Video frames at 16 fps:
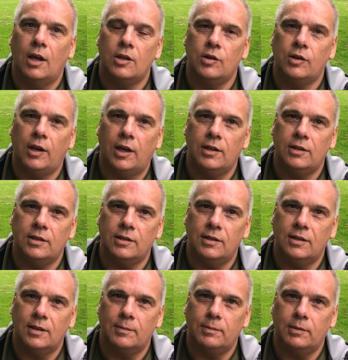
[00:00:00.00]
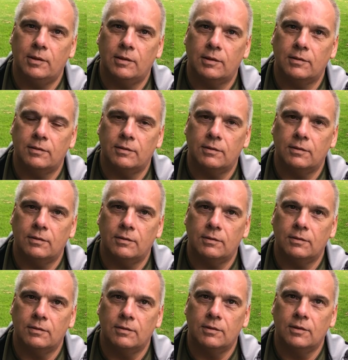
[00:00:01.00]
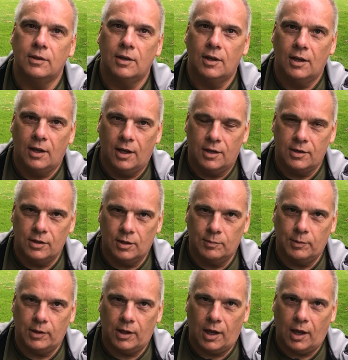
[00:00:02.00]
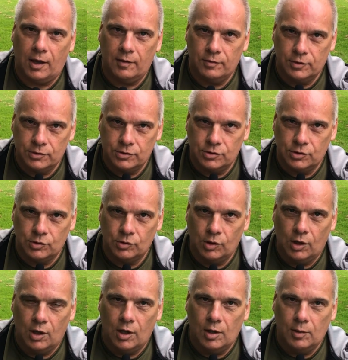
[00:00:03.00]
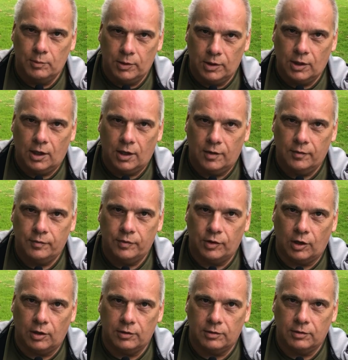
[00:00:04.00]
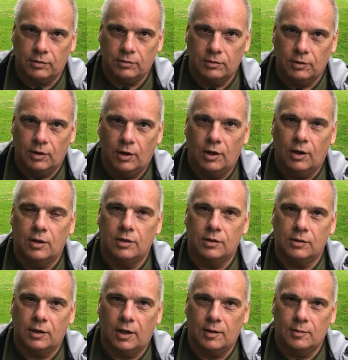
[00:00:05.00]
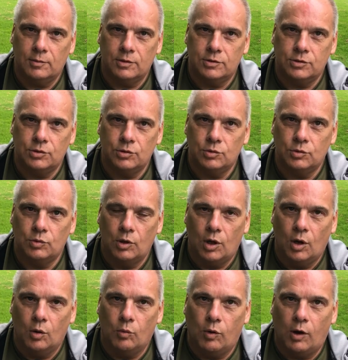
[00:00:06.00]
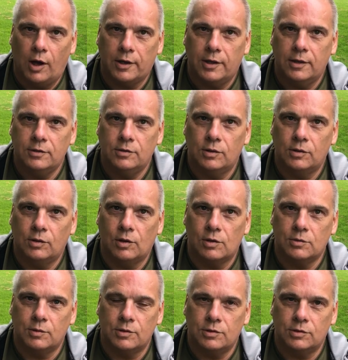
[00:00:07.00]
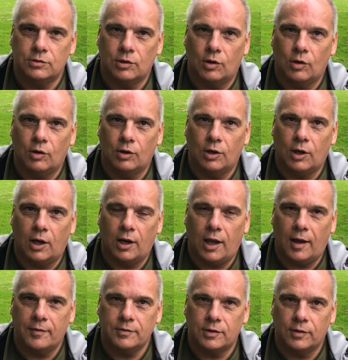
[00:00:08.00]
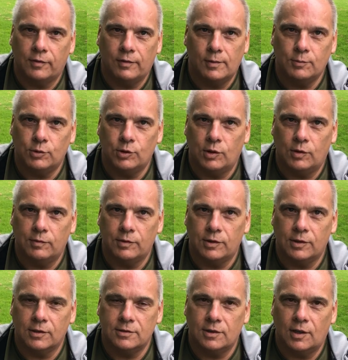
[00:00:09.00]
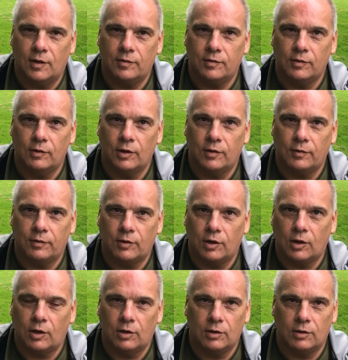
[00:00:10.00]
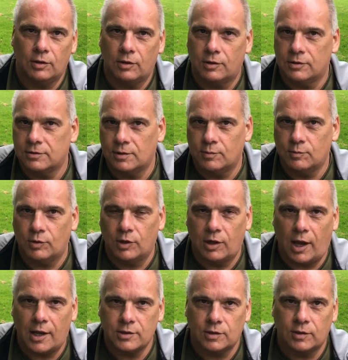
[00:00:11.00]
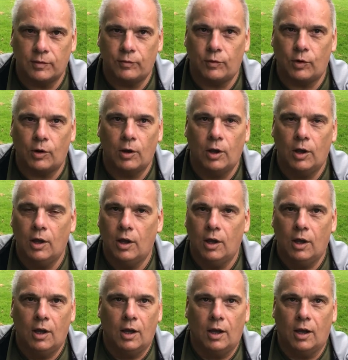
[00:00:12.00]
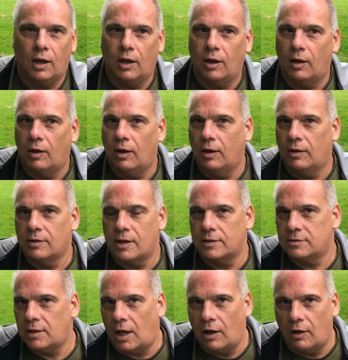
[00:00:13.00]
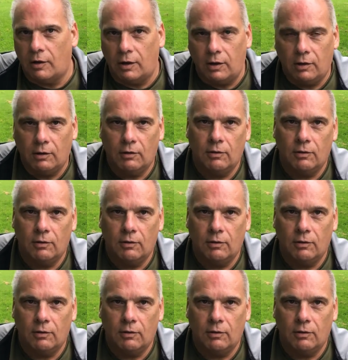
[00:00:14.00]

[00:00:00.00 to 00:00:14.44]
You gain your independence and you'll be able to be confident. You're able to walk into a grocery store and not have to fumble over yourself and look for a clerk or someone asking for a salad.